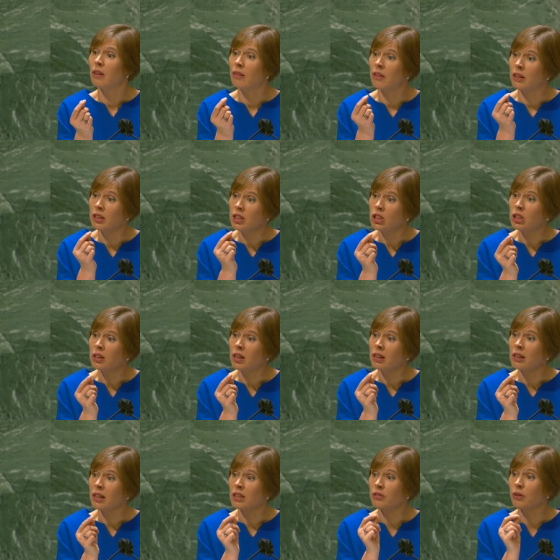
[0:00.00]
The
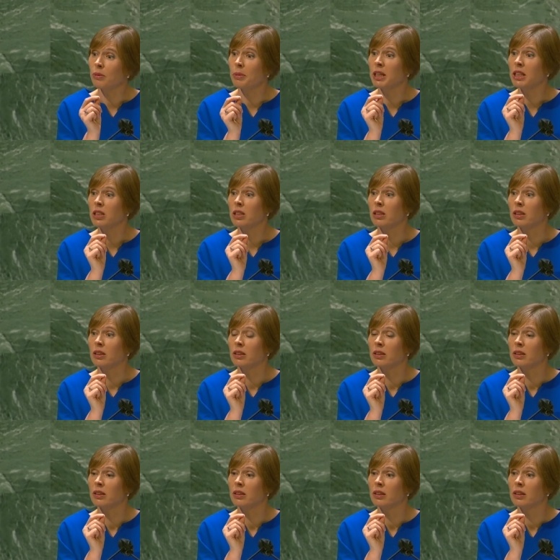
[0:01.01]
digital transformation
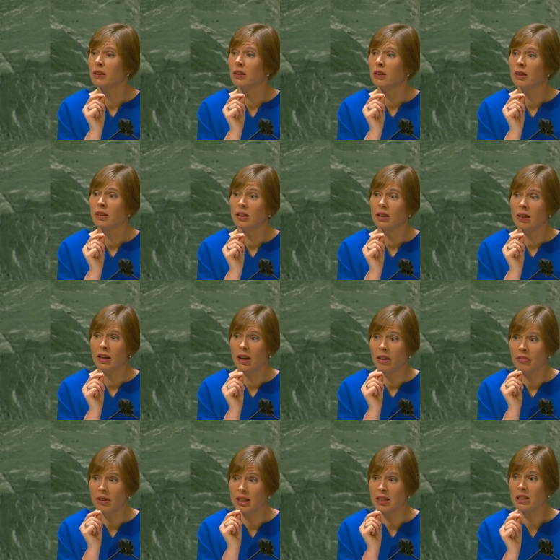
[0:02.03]

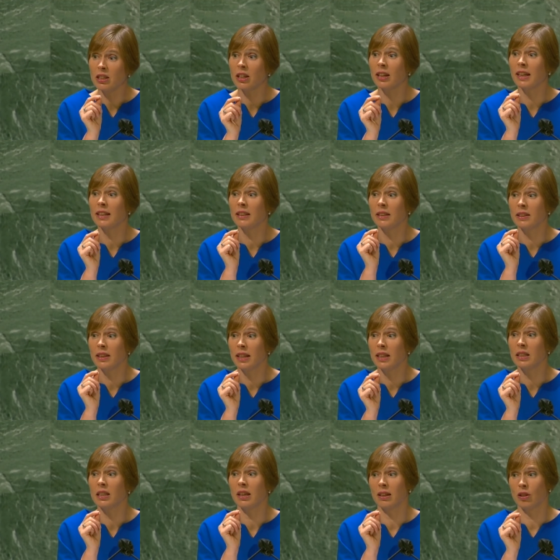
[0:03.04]
and the integrated
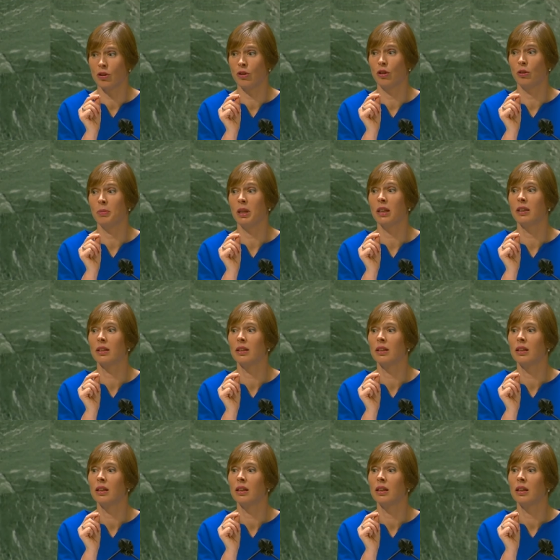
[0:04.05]
data economy
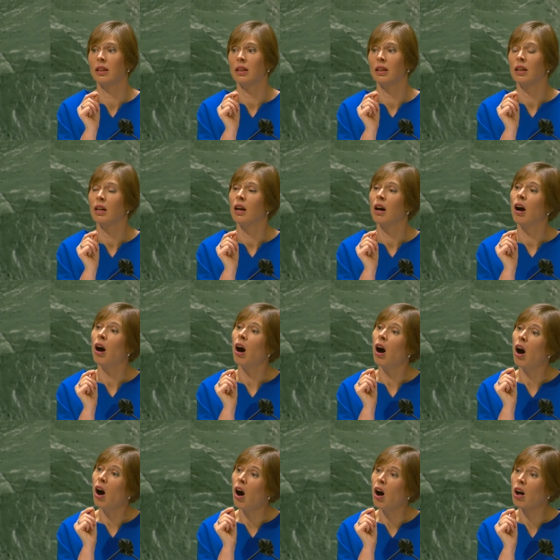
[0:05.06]

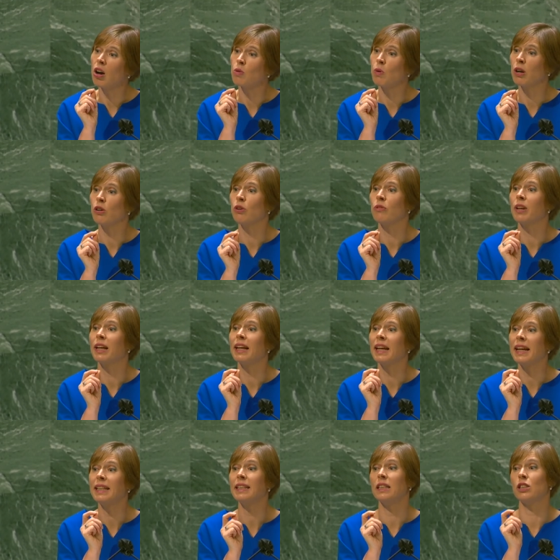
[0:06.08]
are one of the
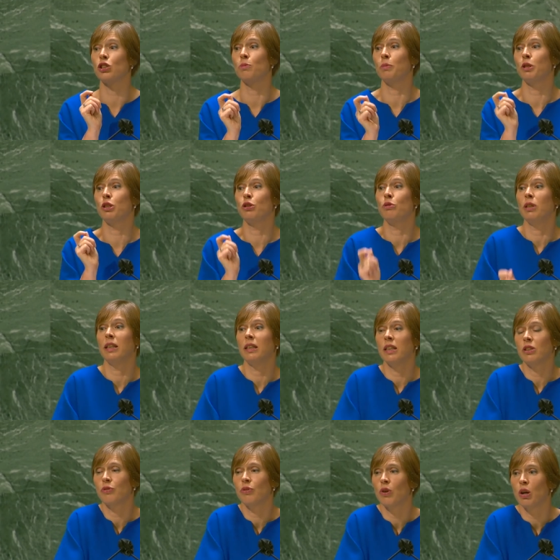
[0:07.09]
greatest
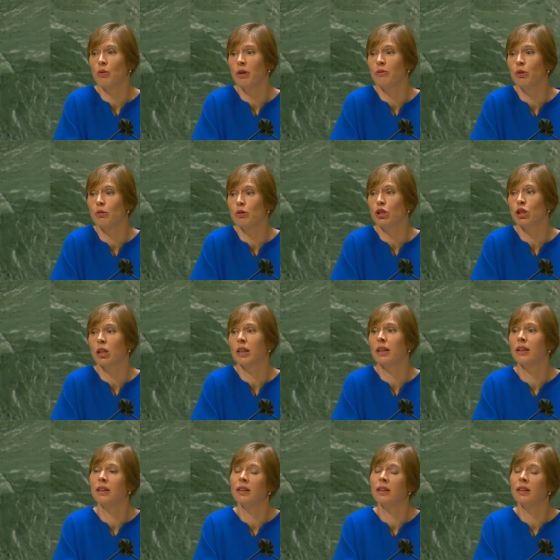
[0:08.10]
opportunities for our future